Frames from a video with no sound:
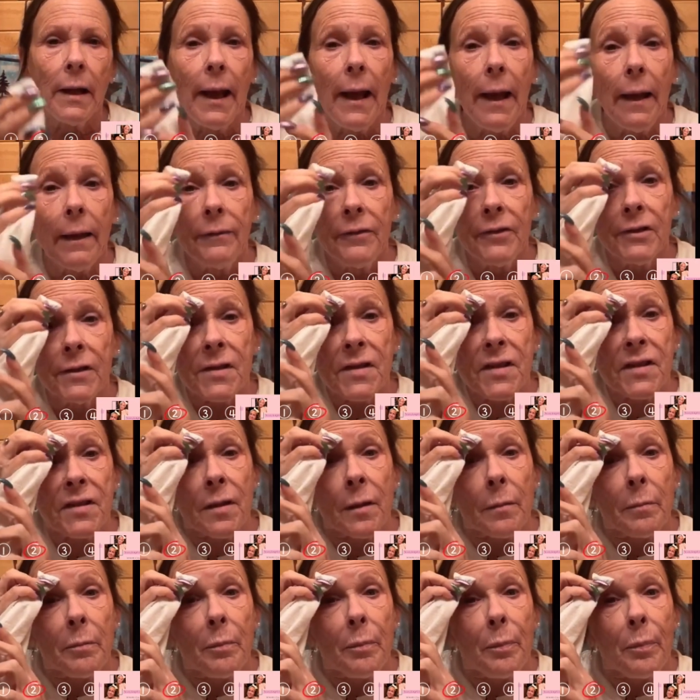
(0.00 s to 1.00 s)
I mean,
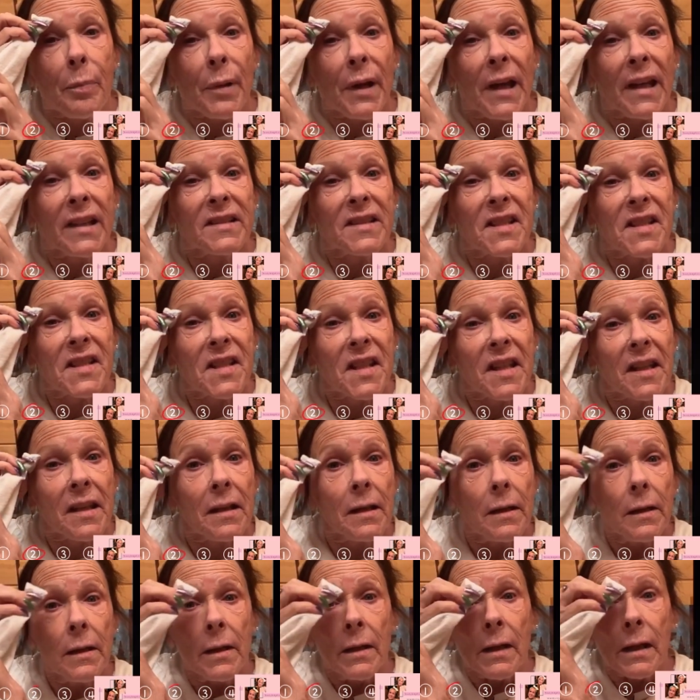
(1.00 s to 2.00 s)
heavens to
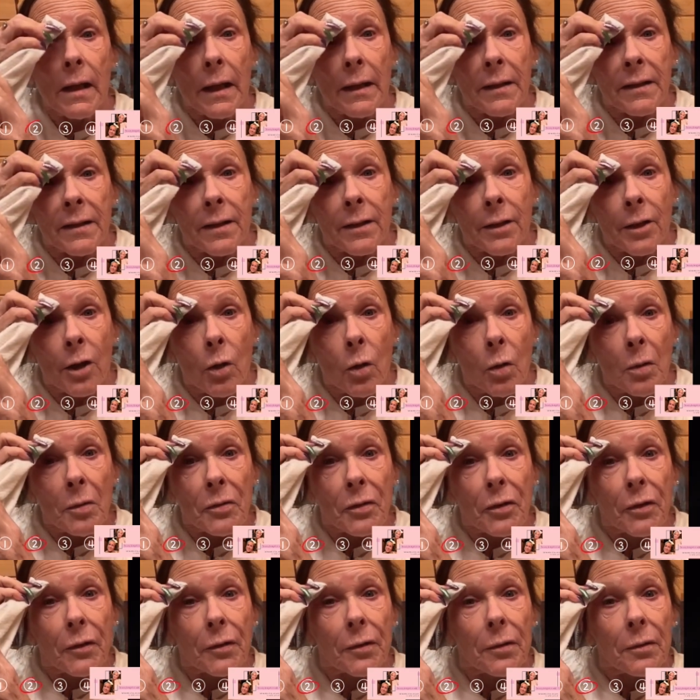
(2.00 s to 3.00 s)
Betsy.
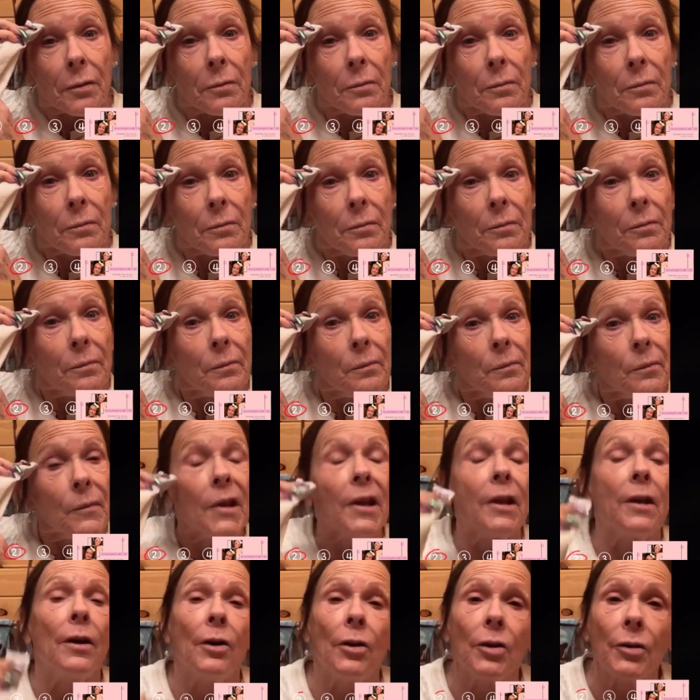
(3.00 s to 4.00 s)
And you know what the
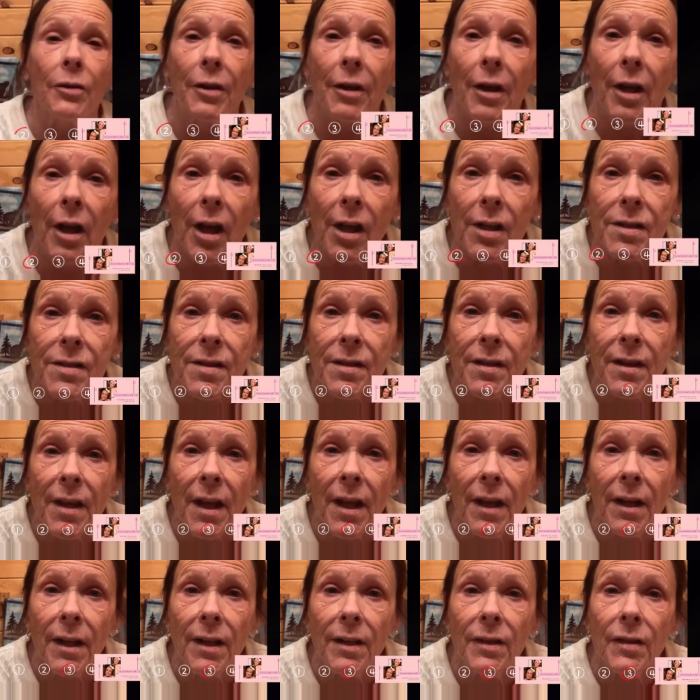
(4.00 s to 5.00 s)

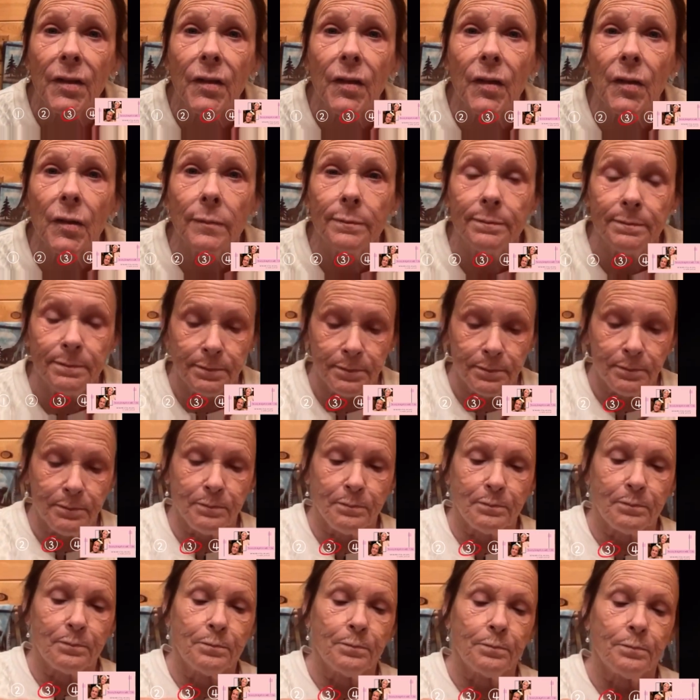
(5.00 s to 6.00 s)
cause of that
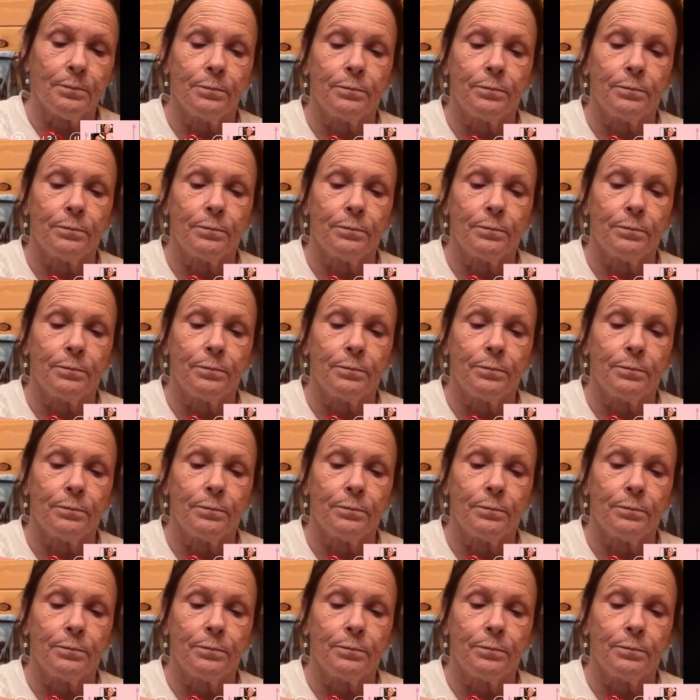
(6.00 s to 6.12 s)
is?